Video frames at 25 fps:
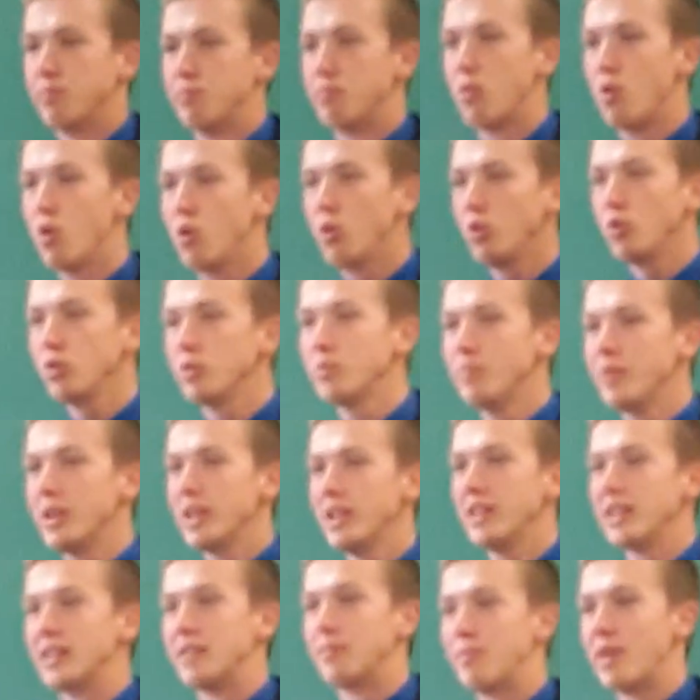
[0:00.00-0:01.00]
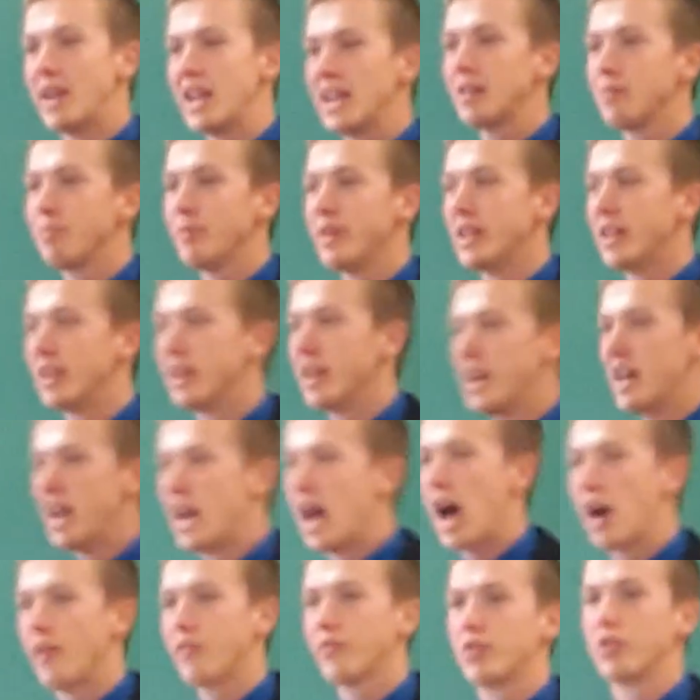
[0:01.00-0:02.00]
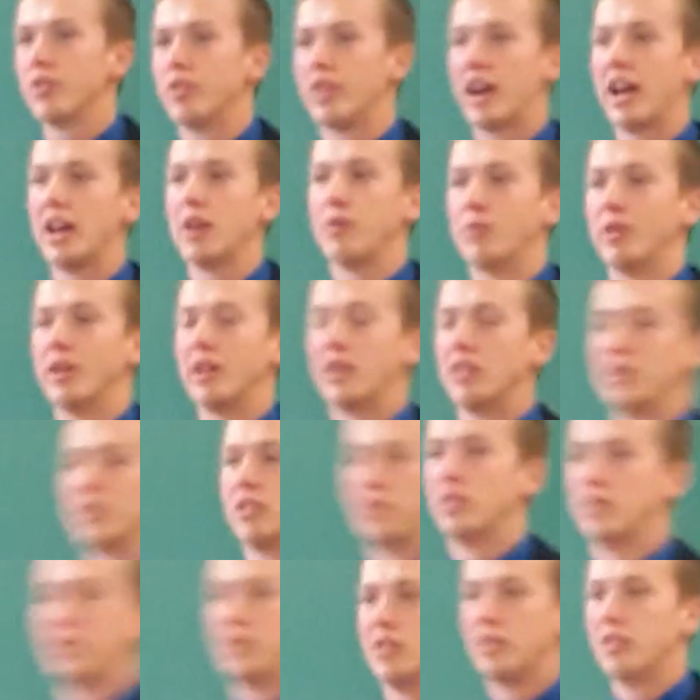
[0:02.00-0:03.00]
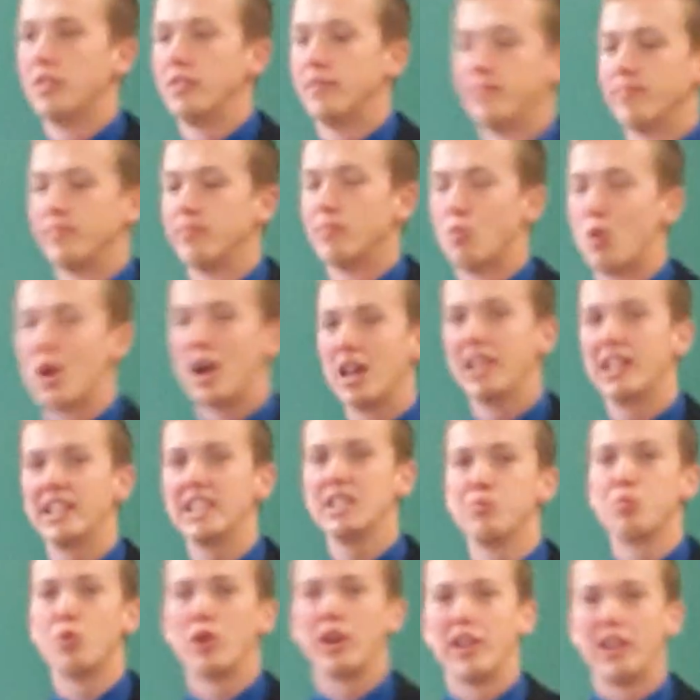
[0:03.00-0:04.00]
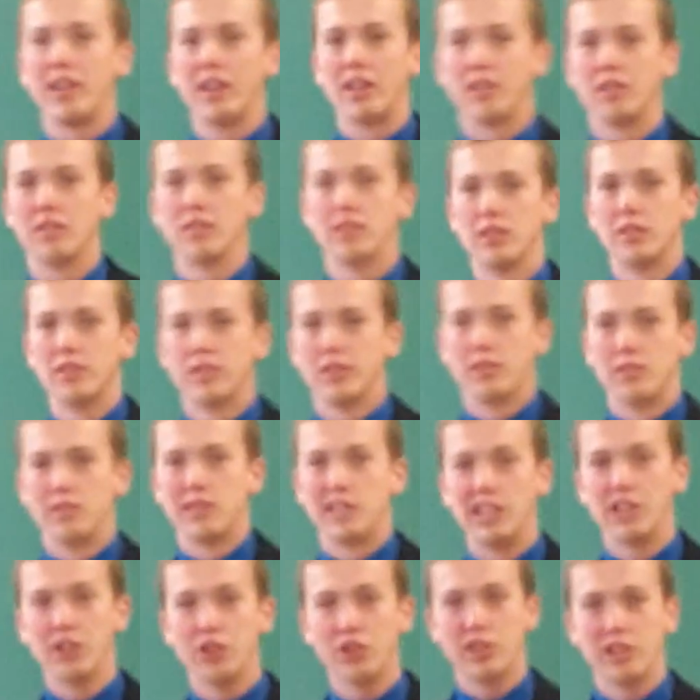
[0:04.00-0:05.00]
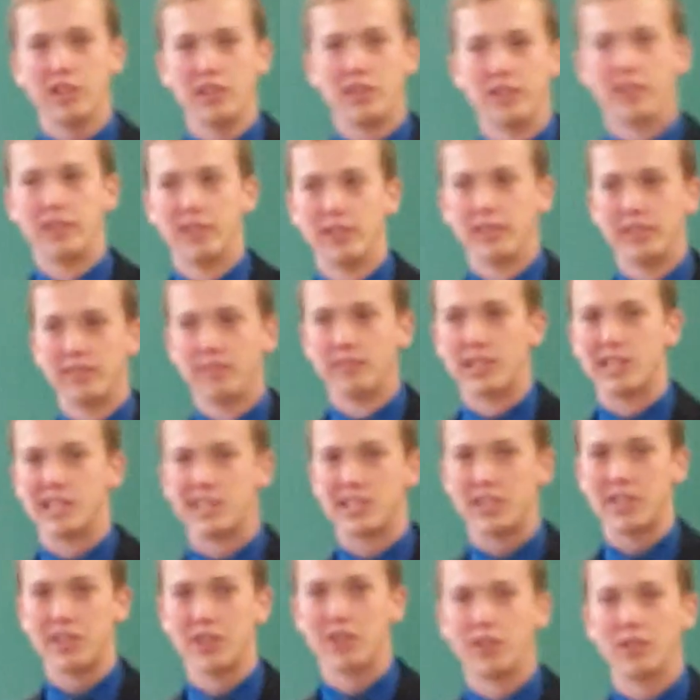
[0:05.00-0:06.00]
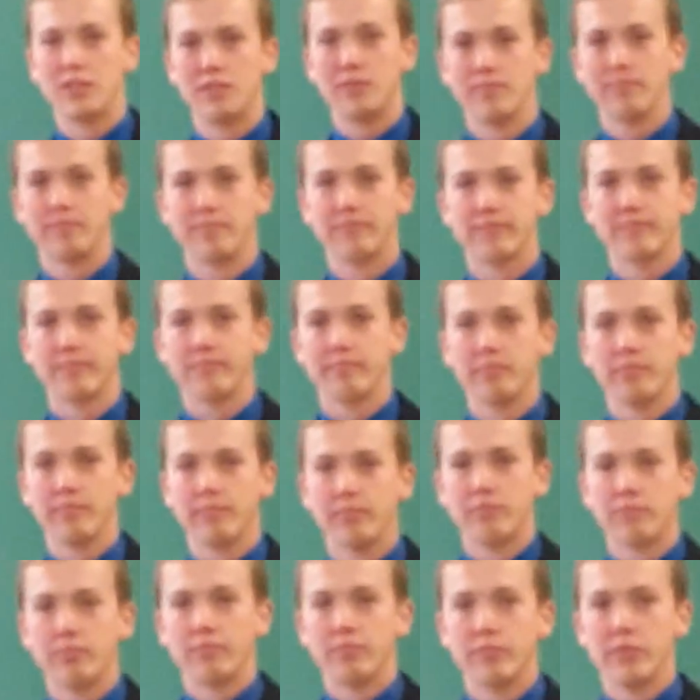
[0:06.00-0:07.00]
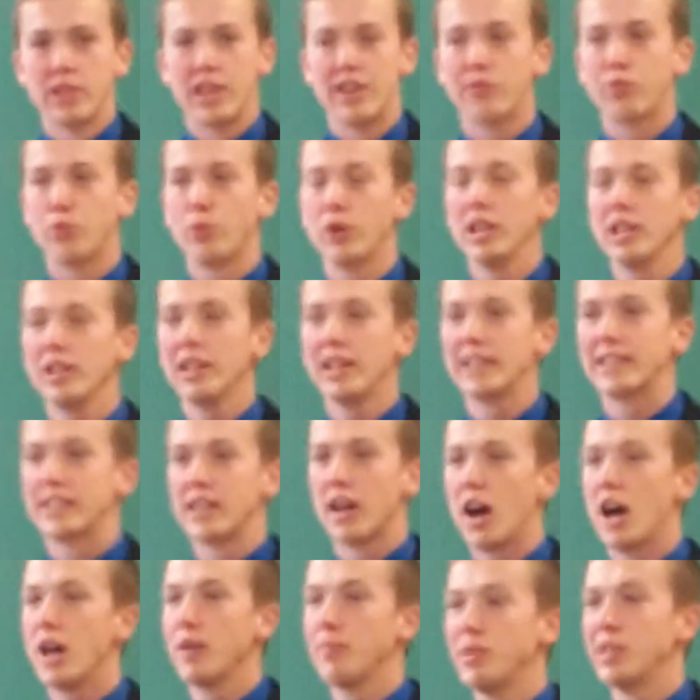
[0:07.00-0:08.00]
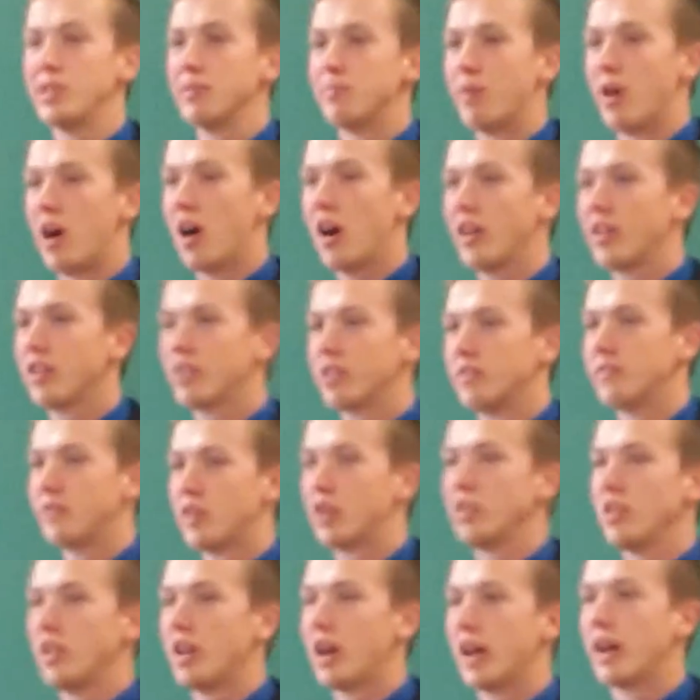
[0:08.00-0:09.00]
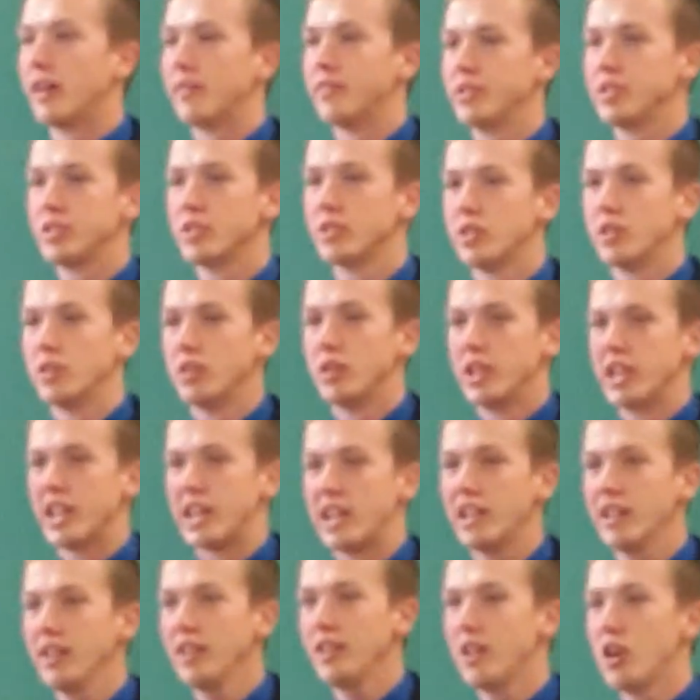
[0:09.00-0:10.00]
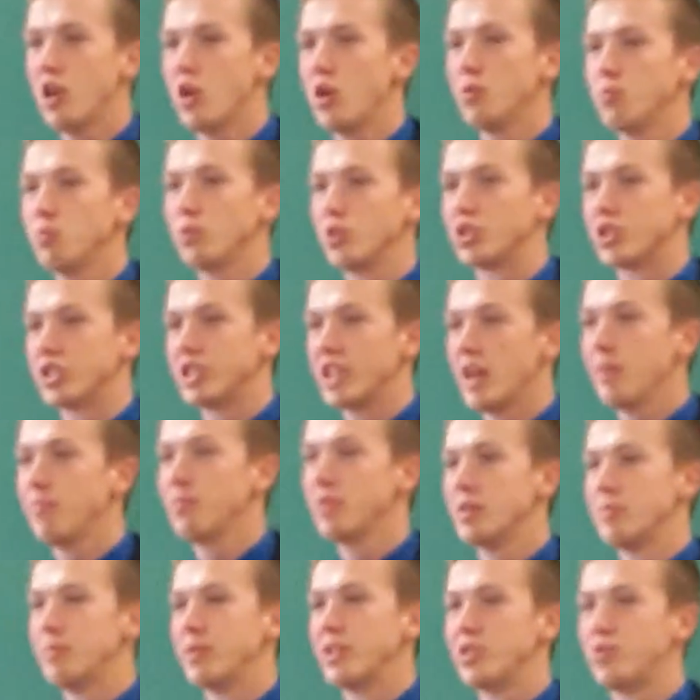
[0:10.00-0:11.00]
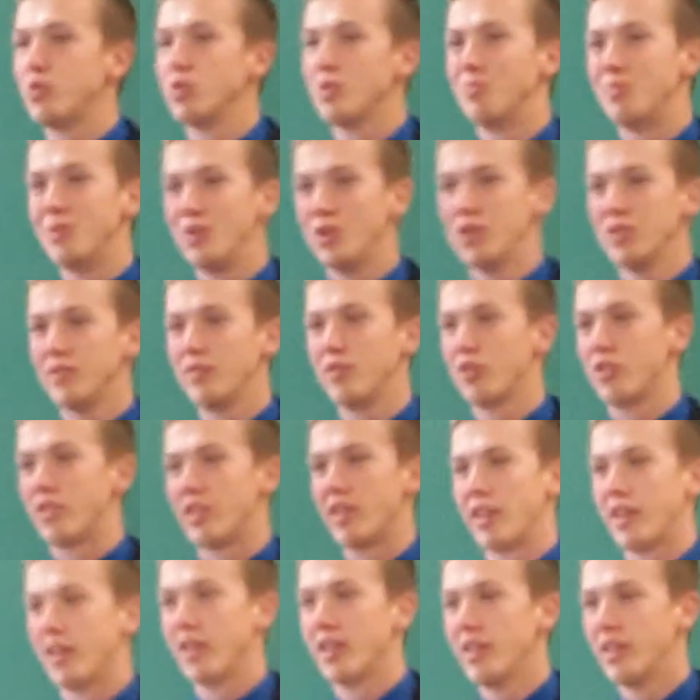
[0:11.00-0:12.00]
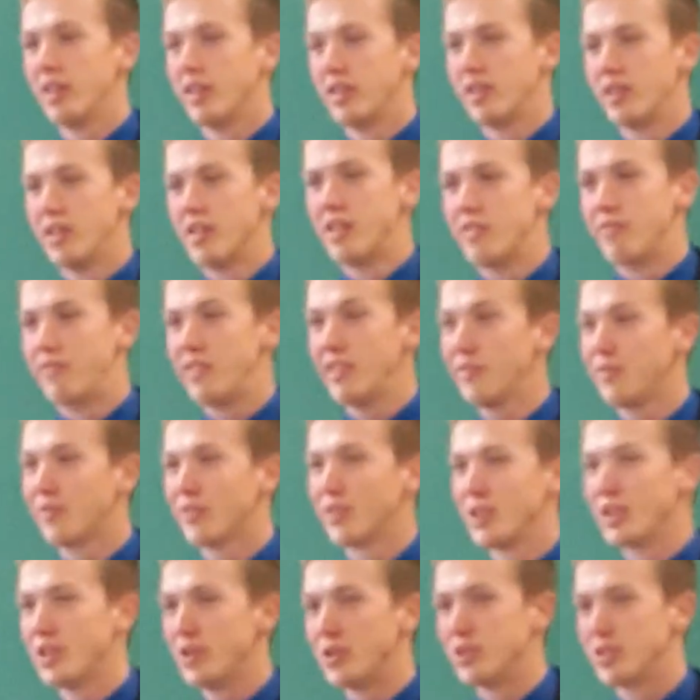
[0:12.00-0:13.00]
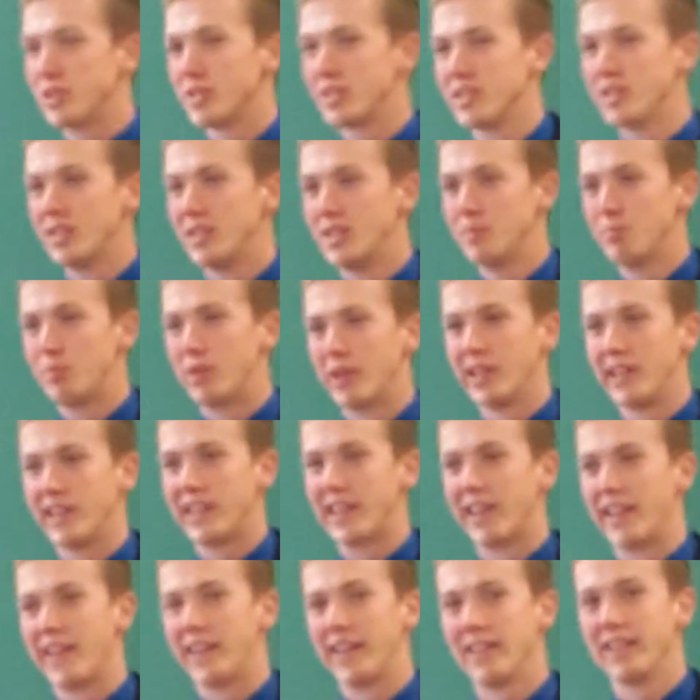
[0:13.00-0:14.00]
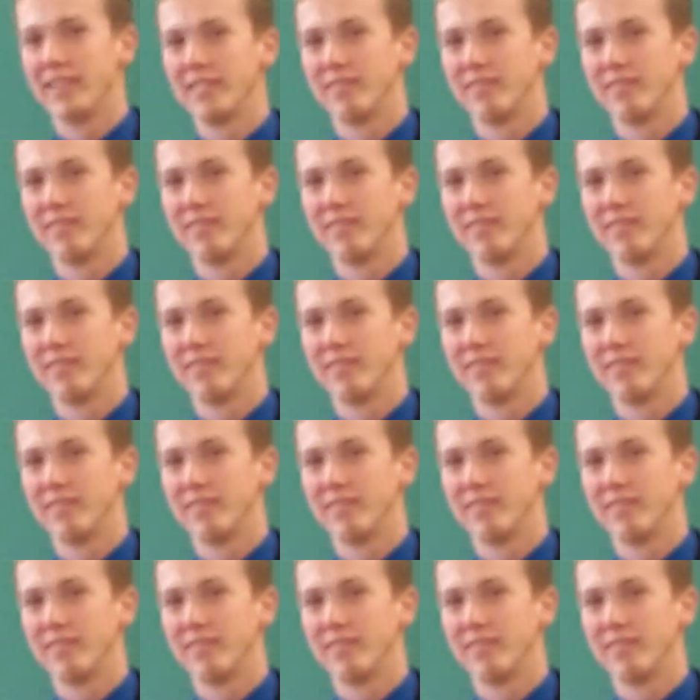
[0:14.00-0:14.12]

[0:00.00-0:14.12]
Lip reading: Mold me and make me after thy will, while I am waiting, yielded and still." If we let God be the potter of our lives, He alone will shape them into a beautiful thing, fit for use by a king.